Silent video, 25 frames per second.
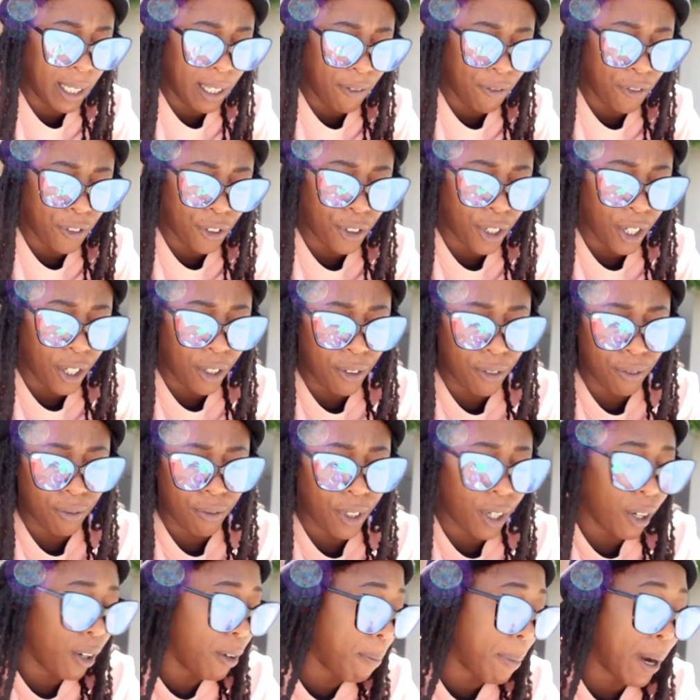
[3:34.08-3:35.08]
if you
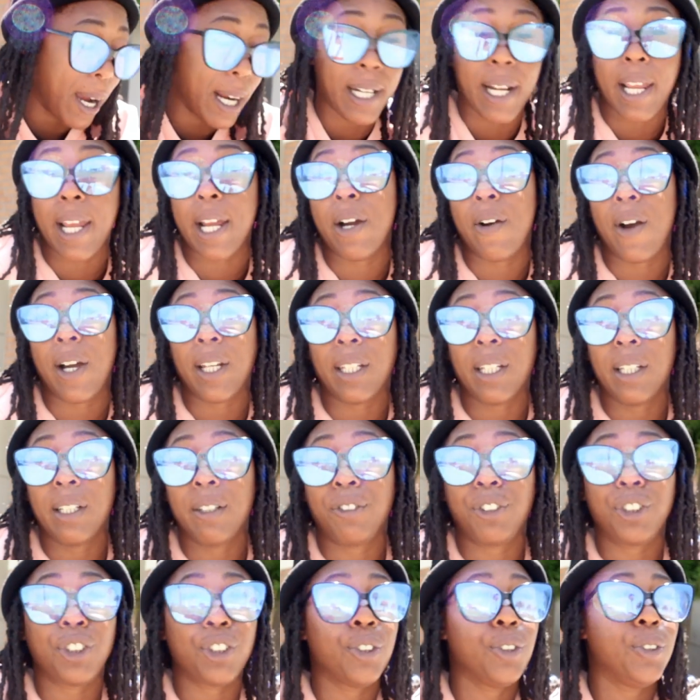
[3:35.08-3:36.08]
don't know by now, I
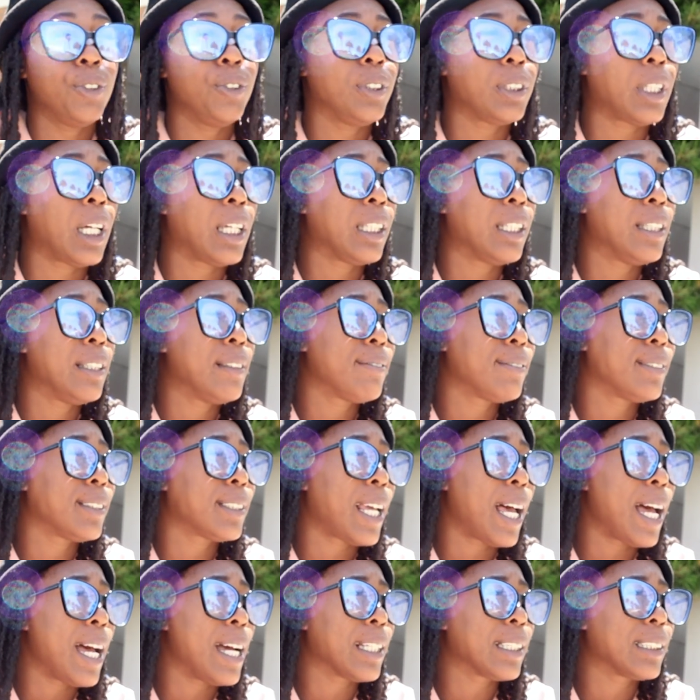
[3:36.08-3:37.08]
love shoes, I love
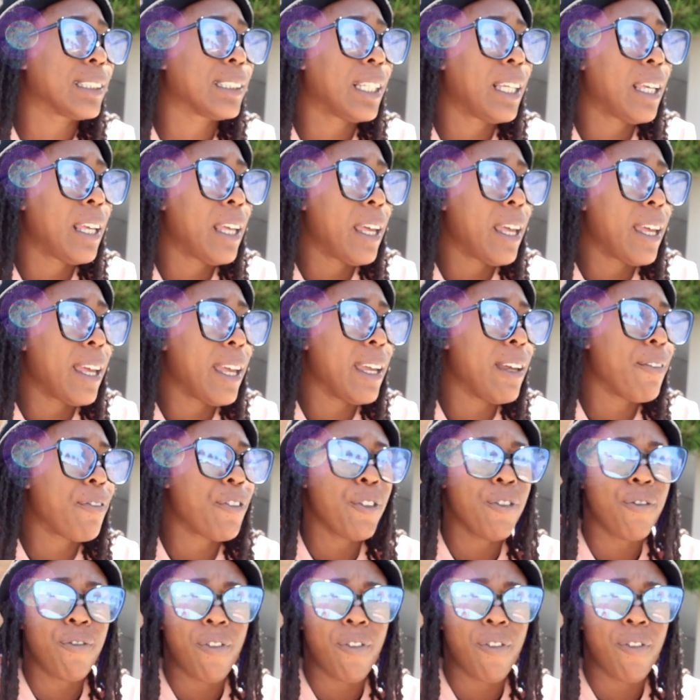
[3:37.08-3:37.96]
socks. If you